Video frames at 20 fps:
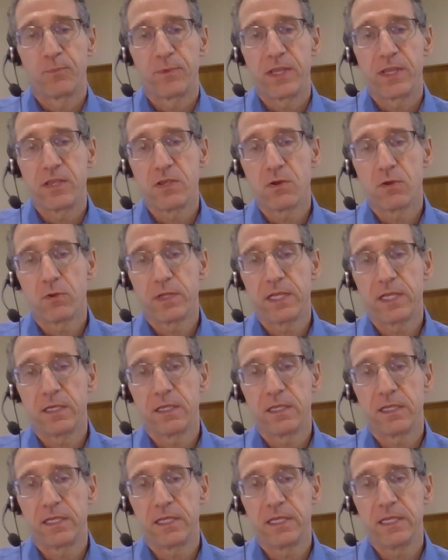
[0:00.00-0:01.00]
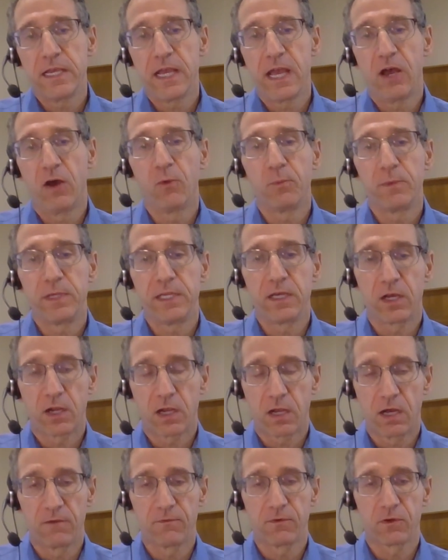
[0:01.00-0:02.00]
he helped me
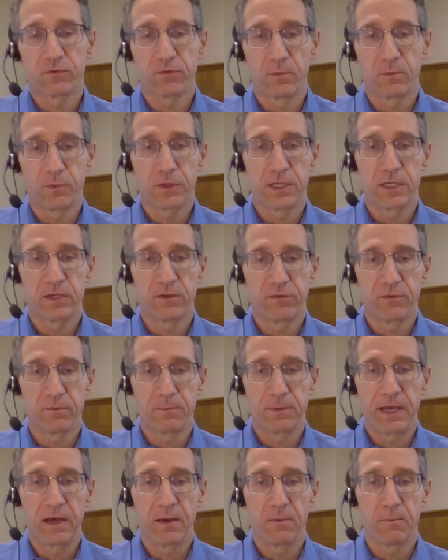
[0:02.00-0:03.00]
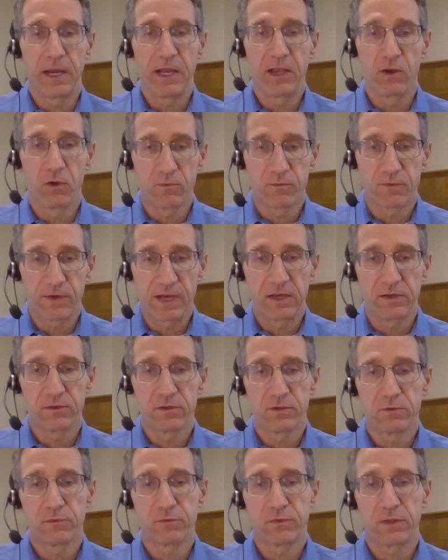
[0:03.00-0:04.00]
uncover some things about my own
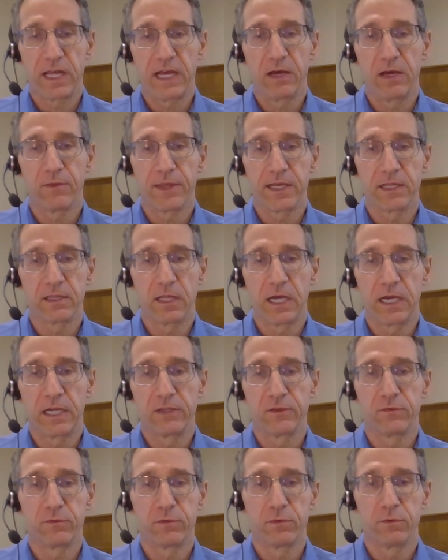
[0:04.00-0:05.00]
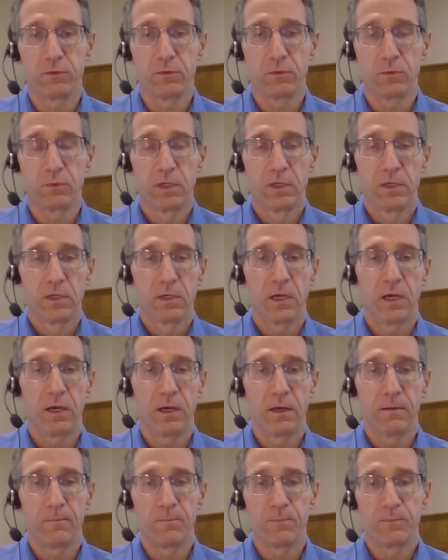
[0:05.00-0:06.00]
values and how they align to
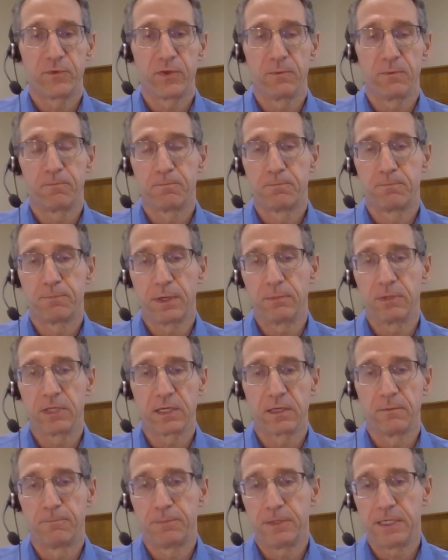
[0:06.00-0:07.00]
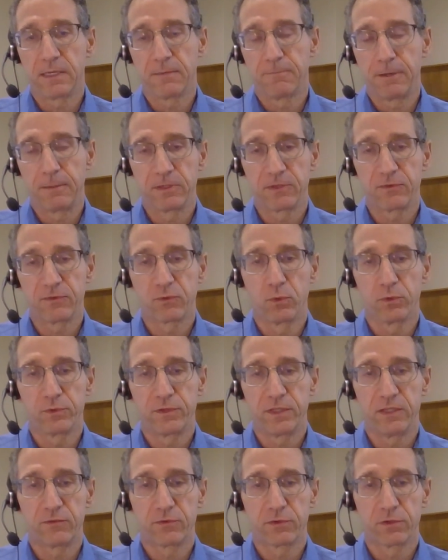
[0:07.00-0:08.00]
public being a public school
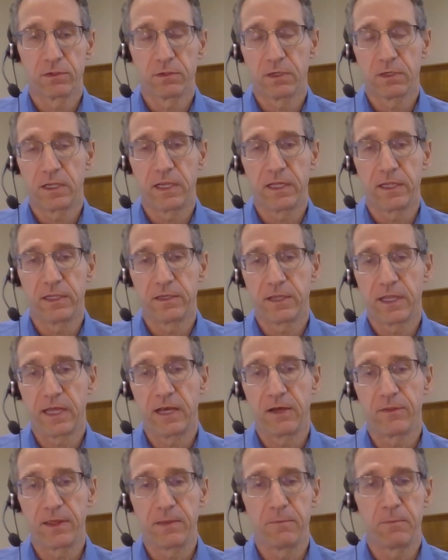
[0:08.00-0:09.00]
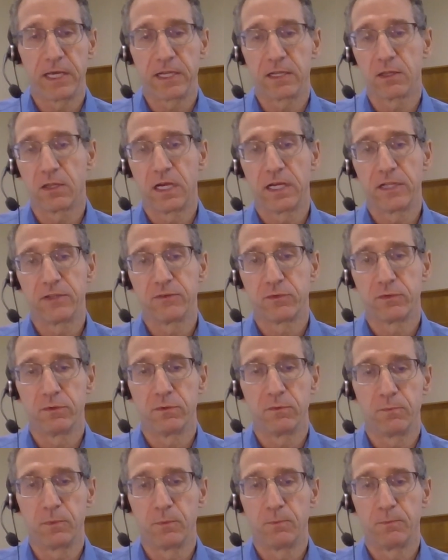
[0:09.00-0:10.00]
teacher, and how they might align
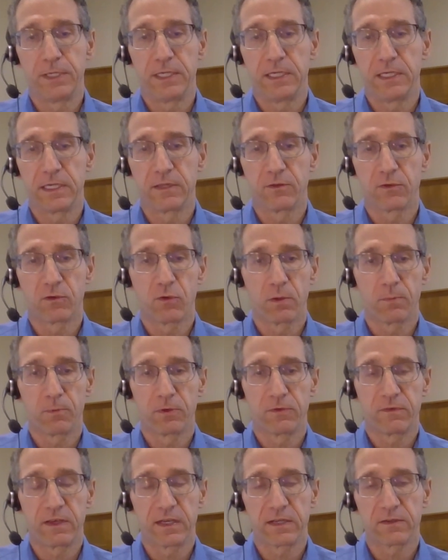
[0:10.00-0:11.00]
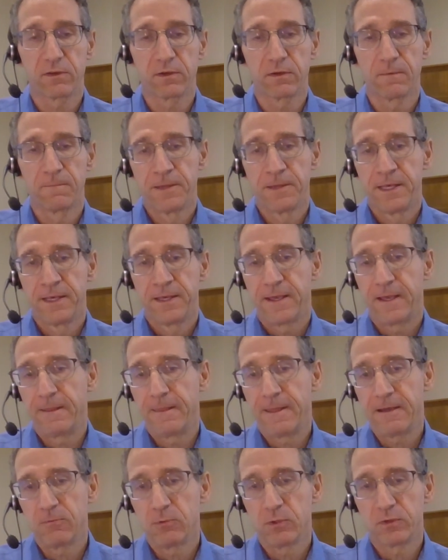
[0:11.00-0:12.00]
to being in the corporate sector.
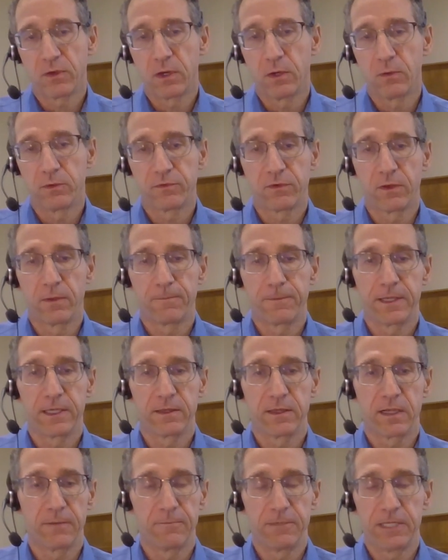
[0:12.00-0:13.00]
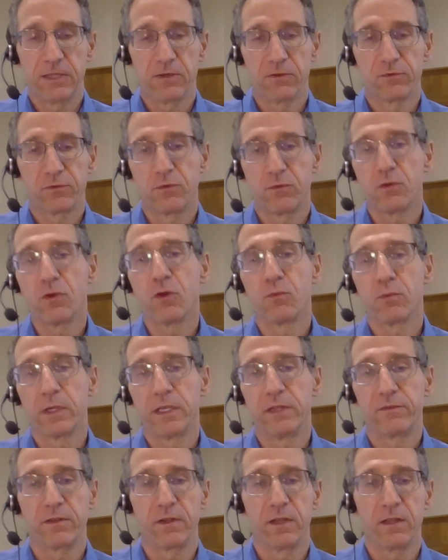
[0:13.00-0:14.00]
And that was always something that, I mean, there's no
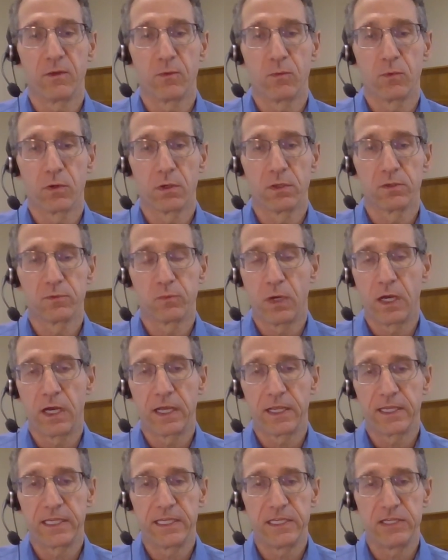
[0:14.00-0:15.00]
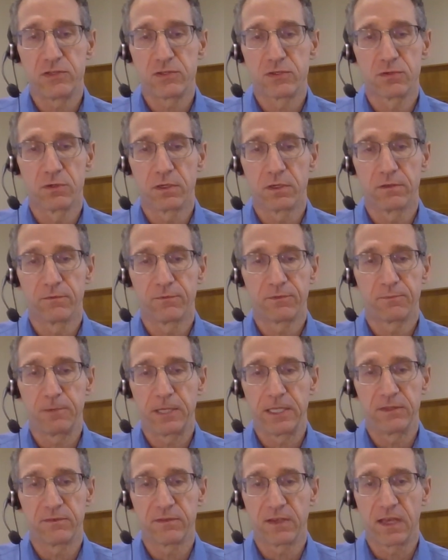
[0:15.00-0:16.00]
reason in the world why he should have
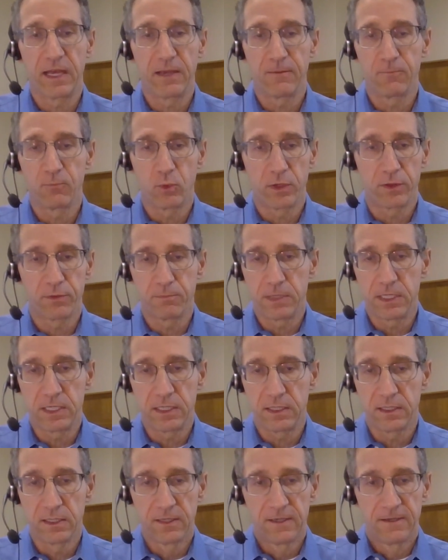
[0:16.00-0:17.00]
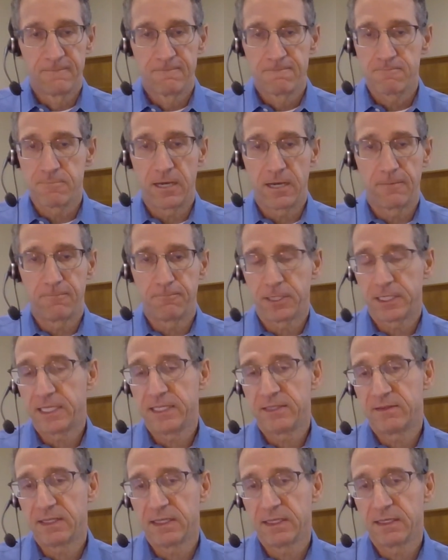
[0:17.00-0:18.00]
spent time with me, but
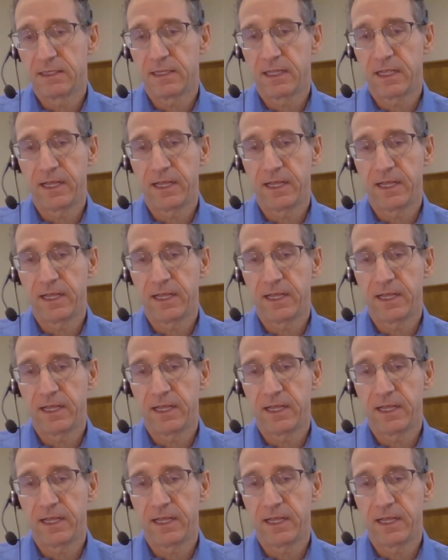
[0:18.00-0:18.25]
he did,